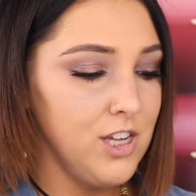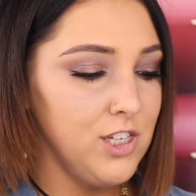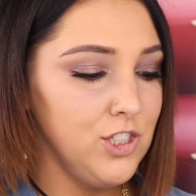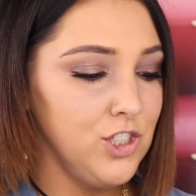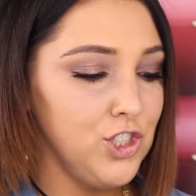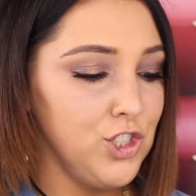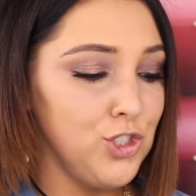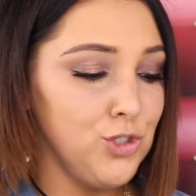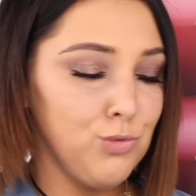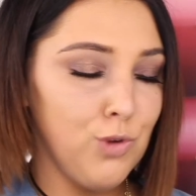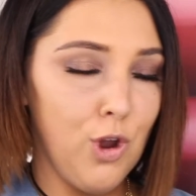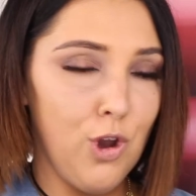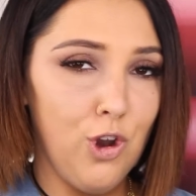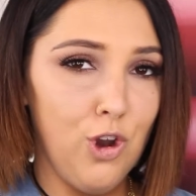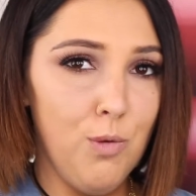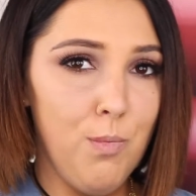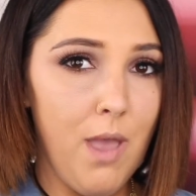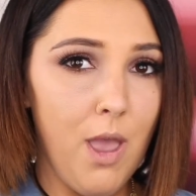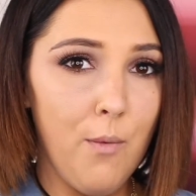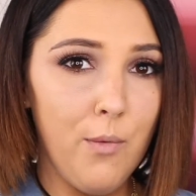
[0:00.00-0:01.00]

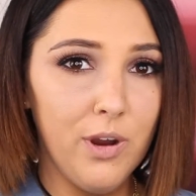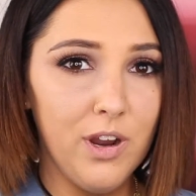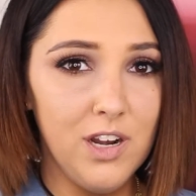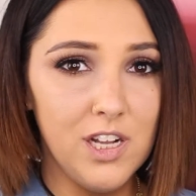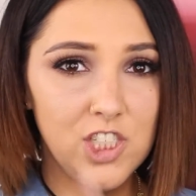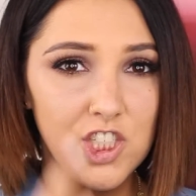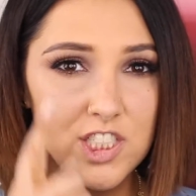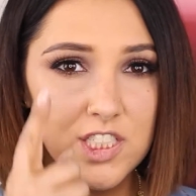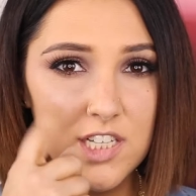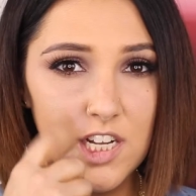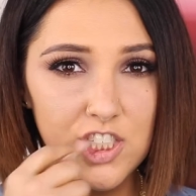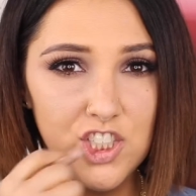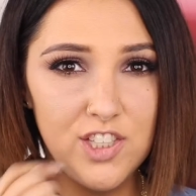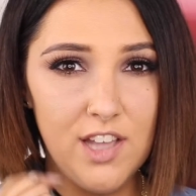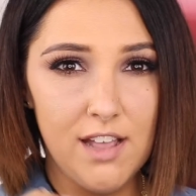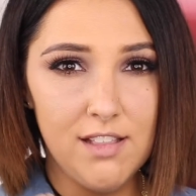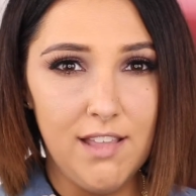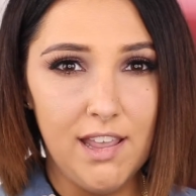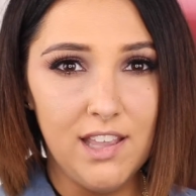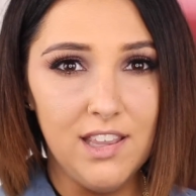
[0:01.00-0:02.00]
Strobe, and we're going to just touch
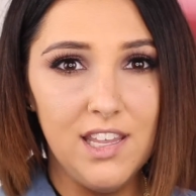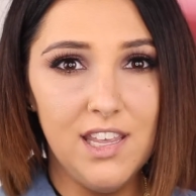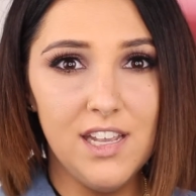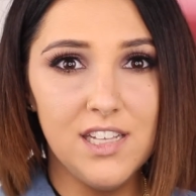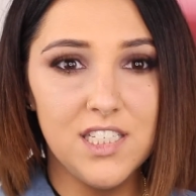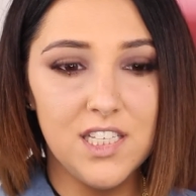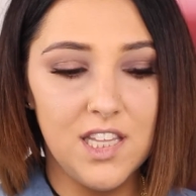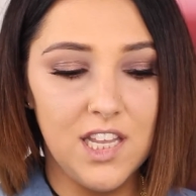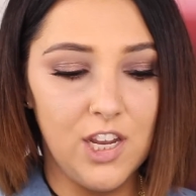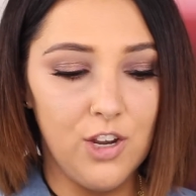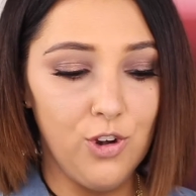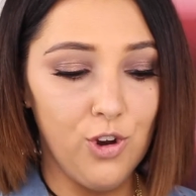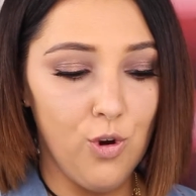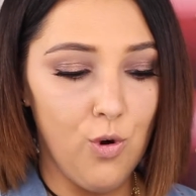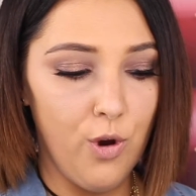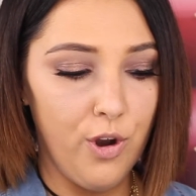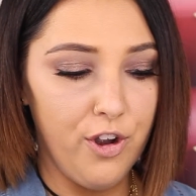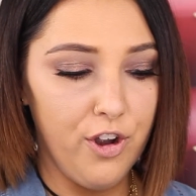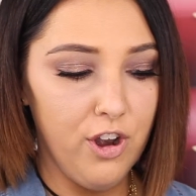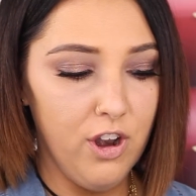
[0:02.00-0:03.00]
that lightly into the inner
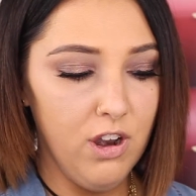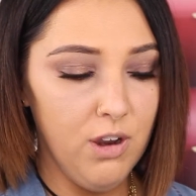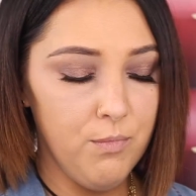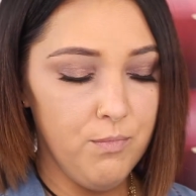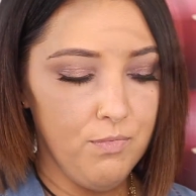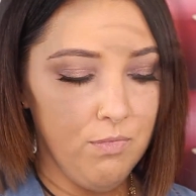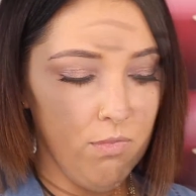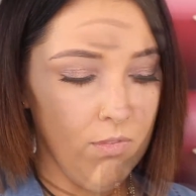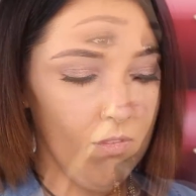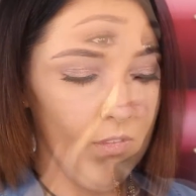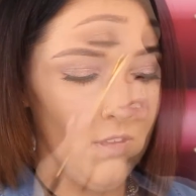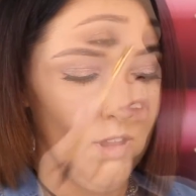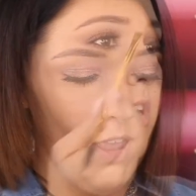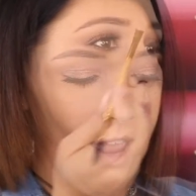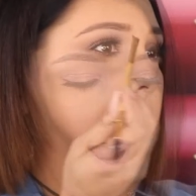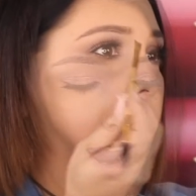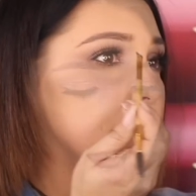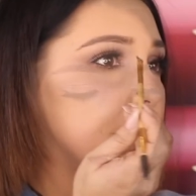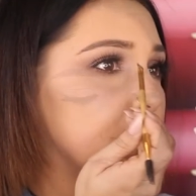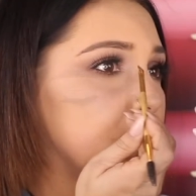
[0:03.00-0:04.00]
corner.
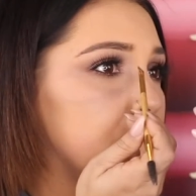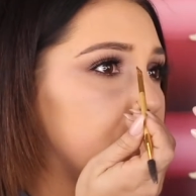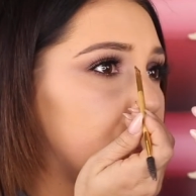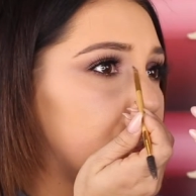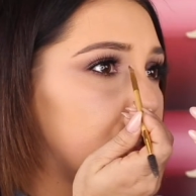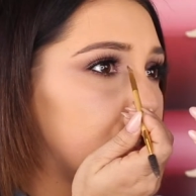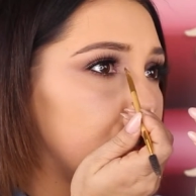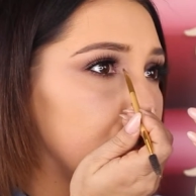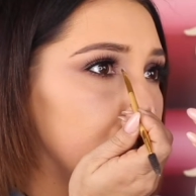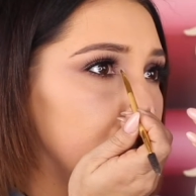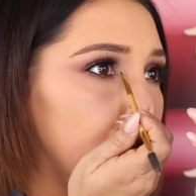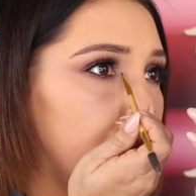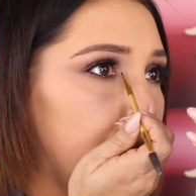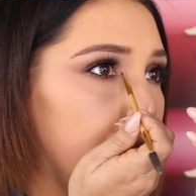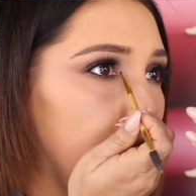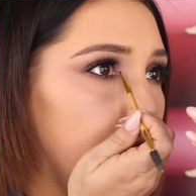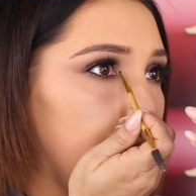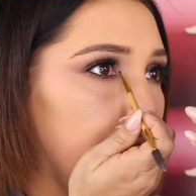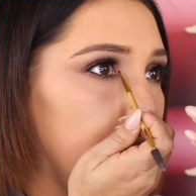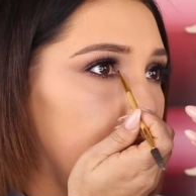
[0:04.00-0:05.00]
I like to use an
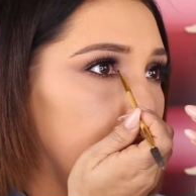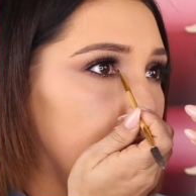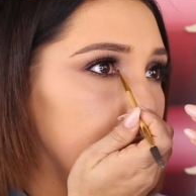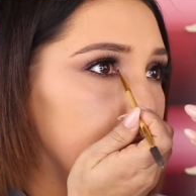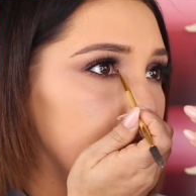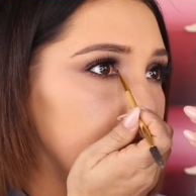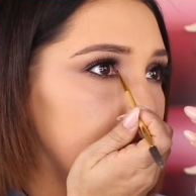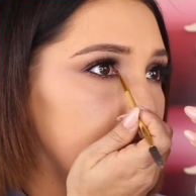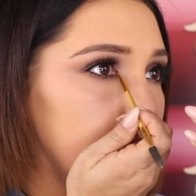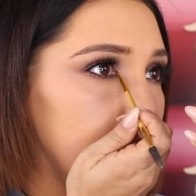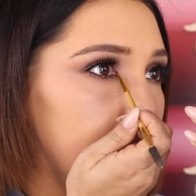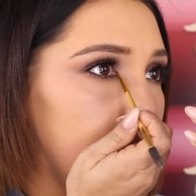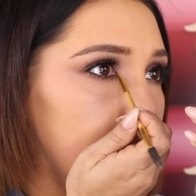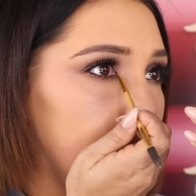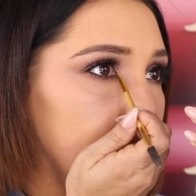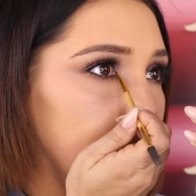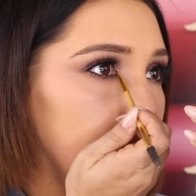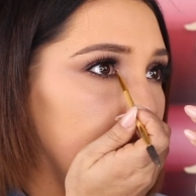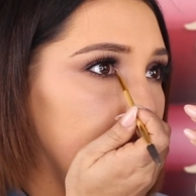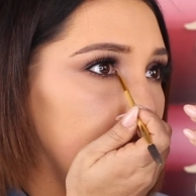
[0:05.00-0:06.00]
angled brush for this so
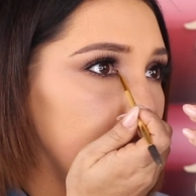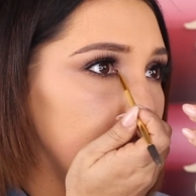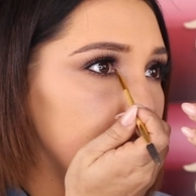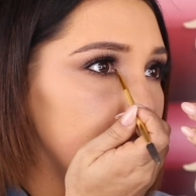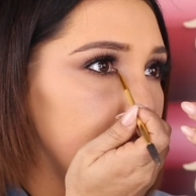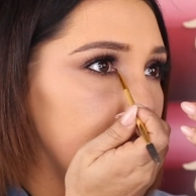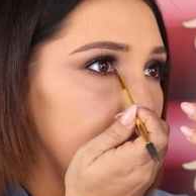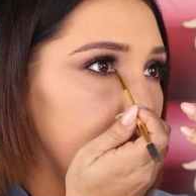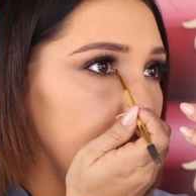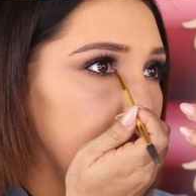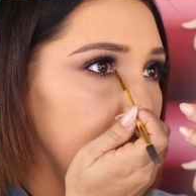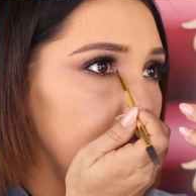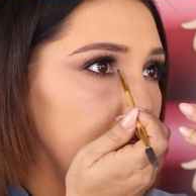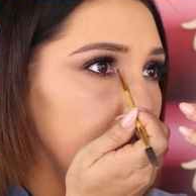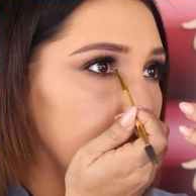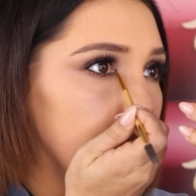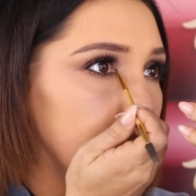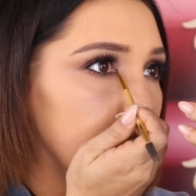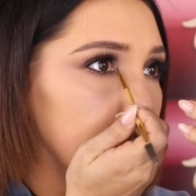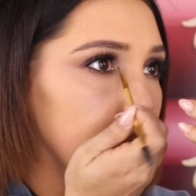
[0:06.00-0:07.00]
I can get the
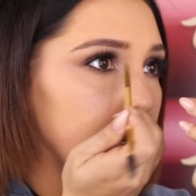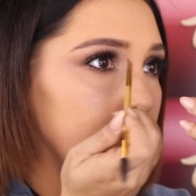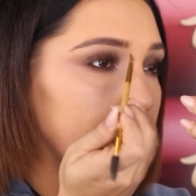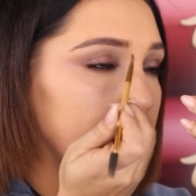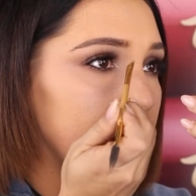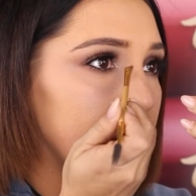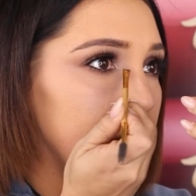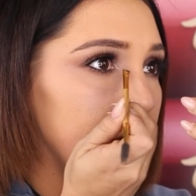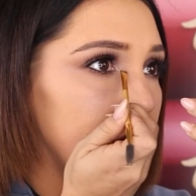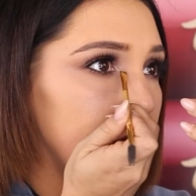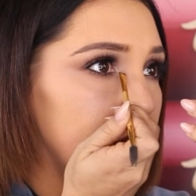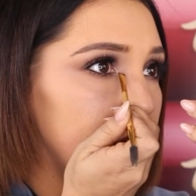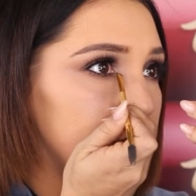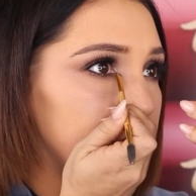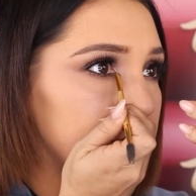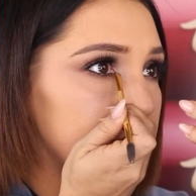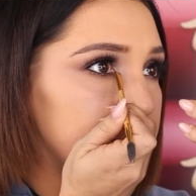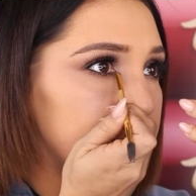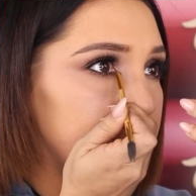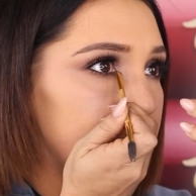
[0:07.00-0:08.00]
perfect placement with the
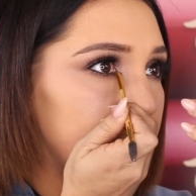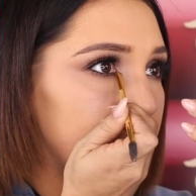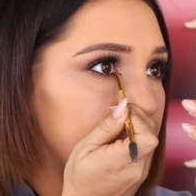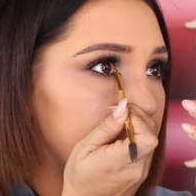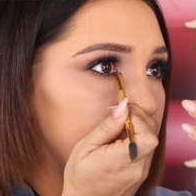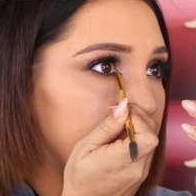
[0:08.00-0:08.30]
product.